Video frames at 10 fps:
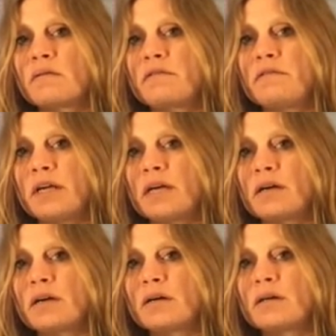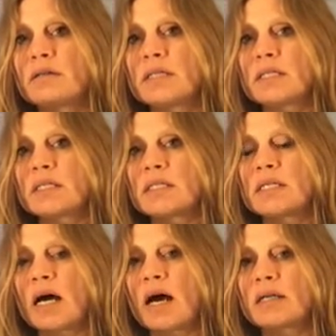Fear does
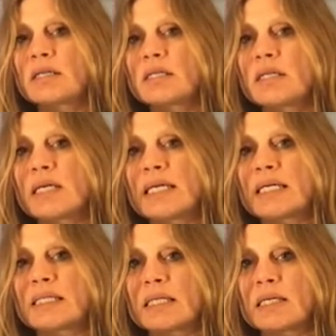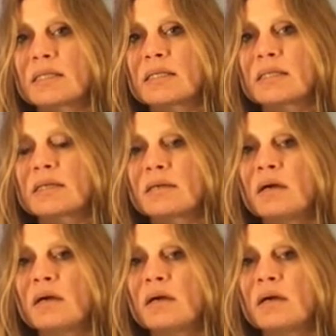not exist.